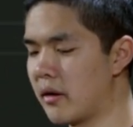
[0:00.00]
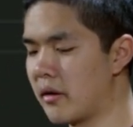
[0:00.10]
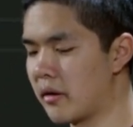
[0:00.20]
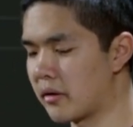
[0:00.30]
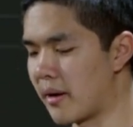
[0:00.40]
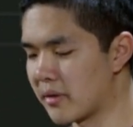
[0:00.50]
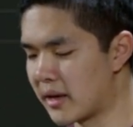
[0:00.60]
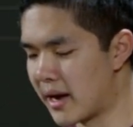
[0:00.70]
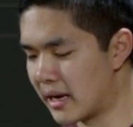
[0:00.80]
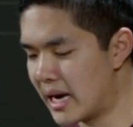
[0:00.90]
So I'm
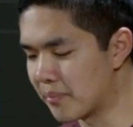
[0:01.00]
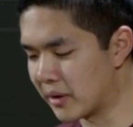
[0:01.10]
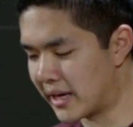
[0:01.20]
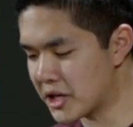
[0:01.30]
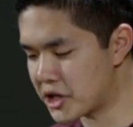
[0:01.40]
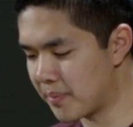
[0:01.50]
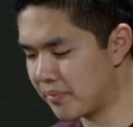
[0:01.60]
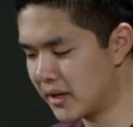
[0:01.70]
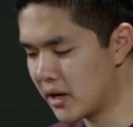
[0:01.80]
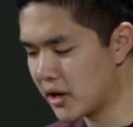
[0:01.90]
saying implication,
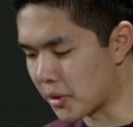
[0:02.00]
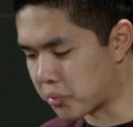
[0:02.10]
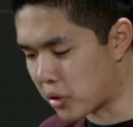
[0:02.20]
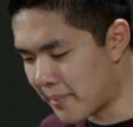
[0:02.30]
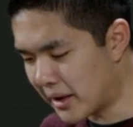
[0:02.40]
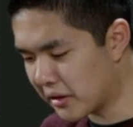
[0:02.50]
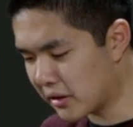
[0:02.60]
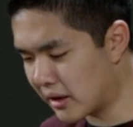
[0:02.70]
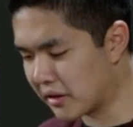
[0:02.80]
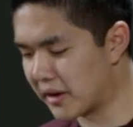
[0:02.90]
the premise
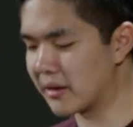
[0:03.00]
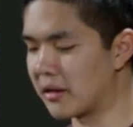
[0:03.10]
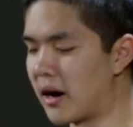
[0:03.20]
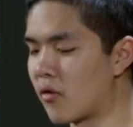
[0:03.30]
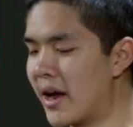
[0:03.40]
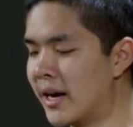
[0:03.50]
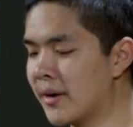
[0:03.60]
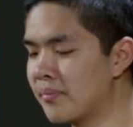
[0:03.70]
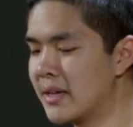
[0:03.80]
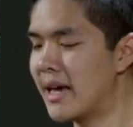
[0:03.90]
is that it's not
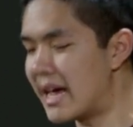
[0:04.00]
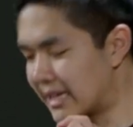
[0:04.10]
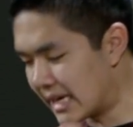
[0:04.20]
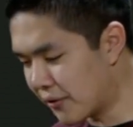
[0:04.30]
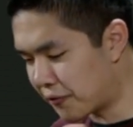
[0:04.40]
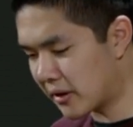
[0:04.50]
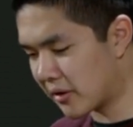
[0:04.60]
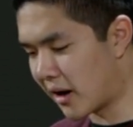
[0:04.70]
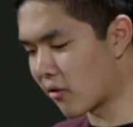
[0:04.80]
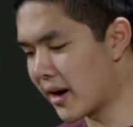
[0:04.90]
raining, and if it is
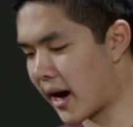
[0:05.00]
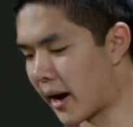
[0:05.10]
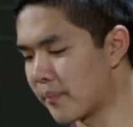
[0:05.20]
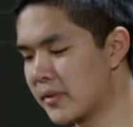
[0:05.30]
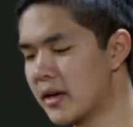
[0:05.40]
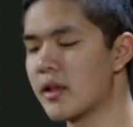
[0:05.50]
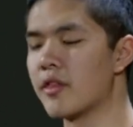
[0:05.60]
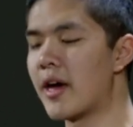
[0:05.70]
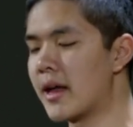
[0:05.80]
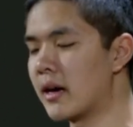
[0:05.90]
not raining,
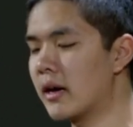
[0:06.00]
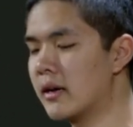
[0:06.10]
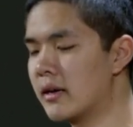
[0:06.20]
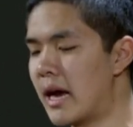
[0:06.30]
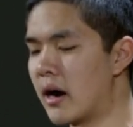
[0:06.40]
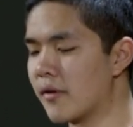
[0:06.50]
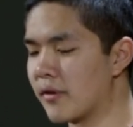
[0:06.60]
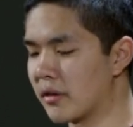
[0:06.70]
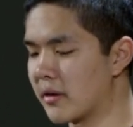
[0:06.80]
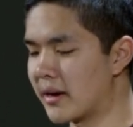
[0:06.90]
then Harry
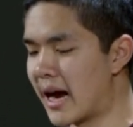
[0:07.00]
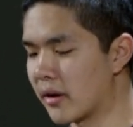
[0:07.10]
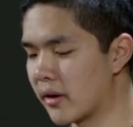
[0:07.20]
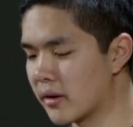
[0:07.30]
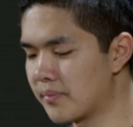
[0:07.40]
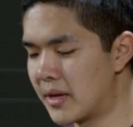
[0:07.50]
visited Hagrid.